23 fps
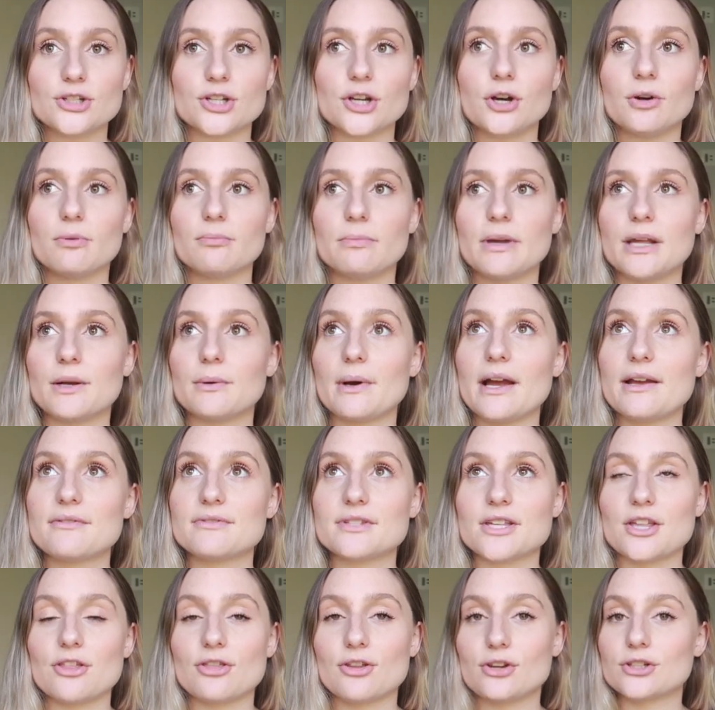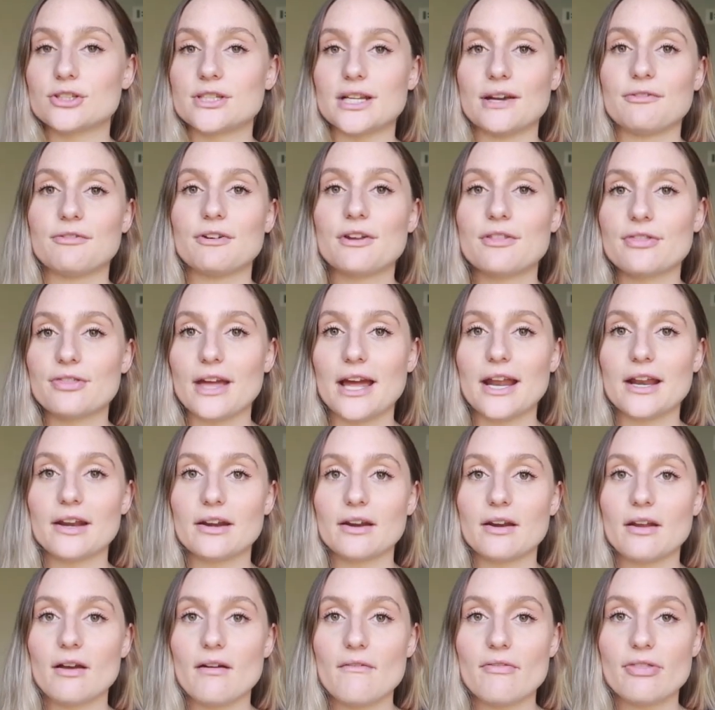So midwives, they're different
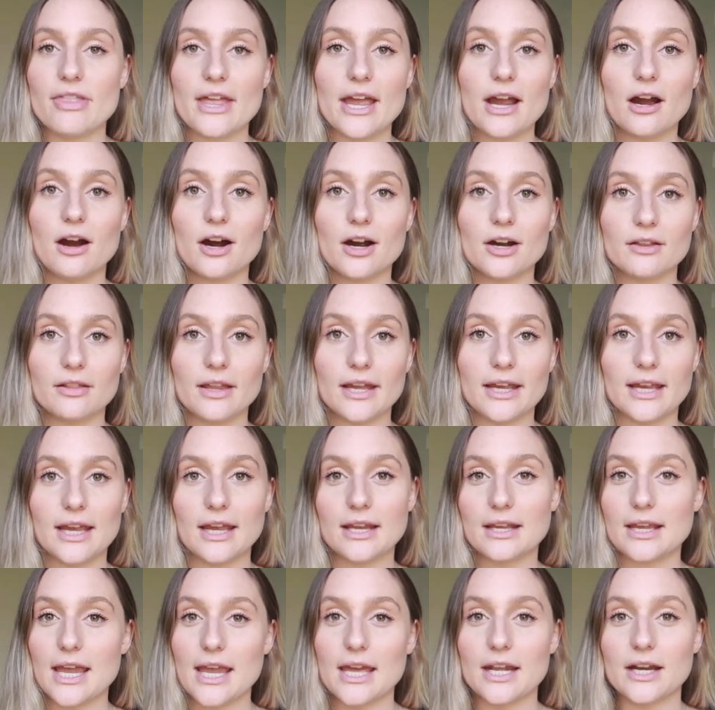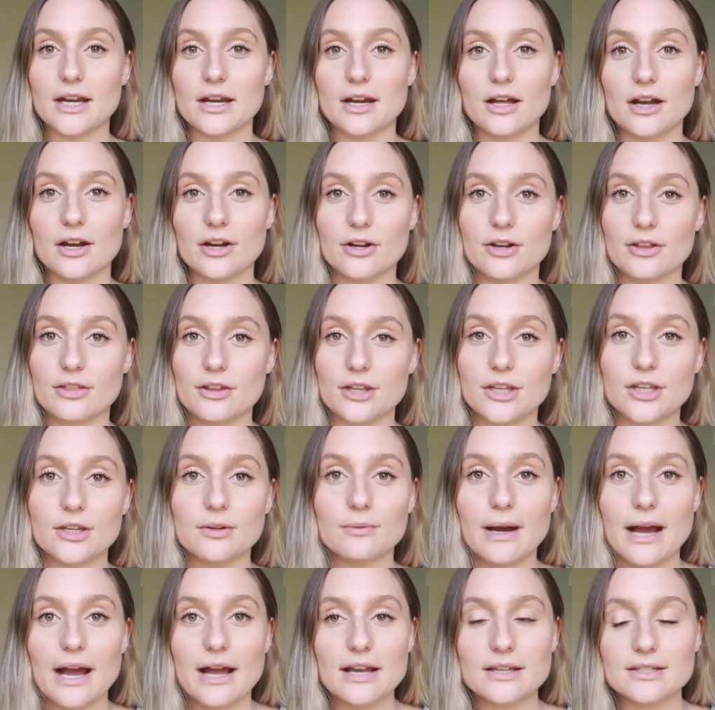than they are like in Canada or in the
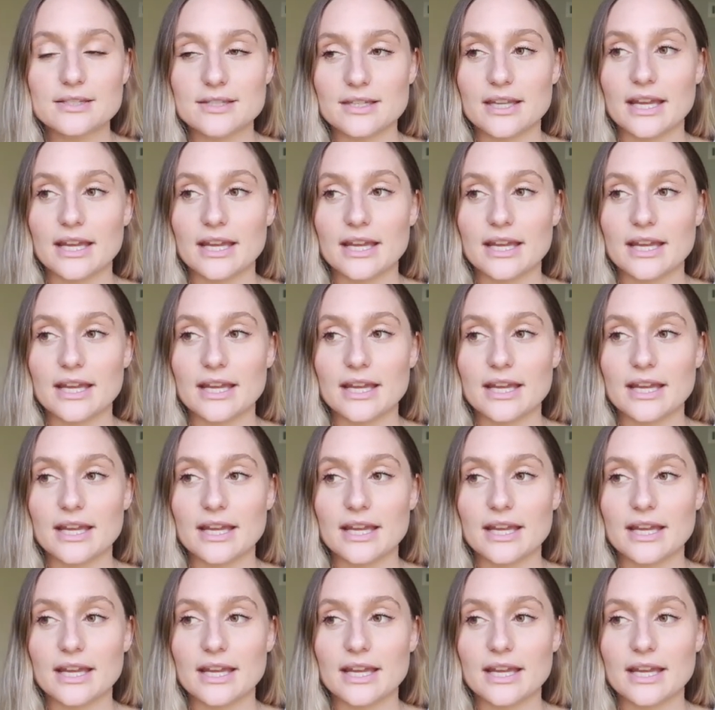US.